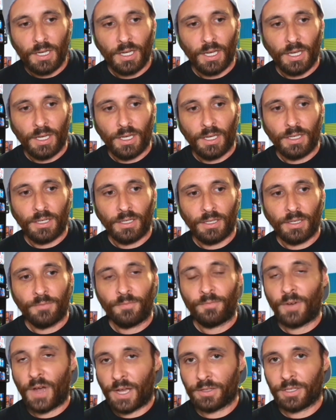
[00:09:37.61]
and he
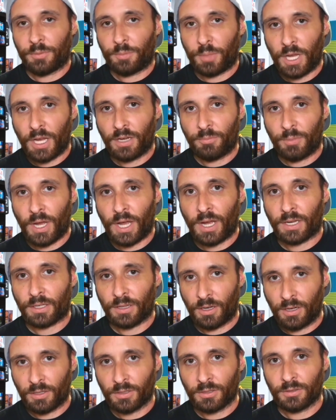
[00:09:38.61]
finally paid back
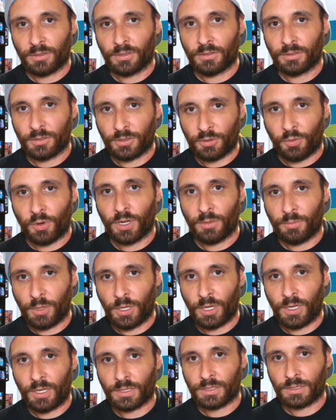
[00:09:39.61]
the
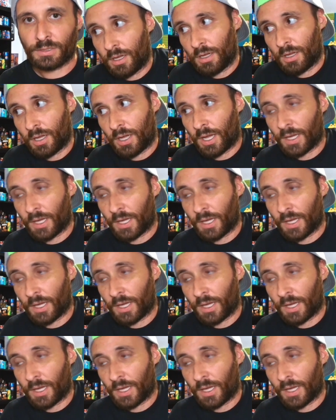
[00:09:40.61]
$120.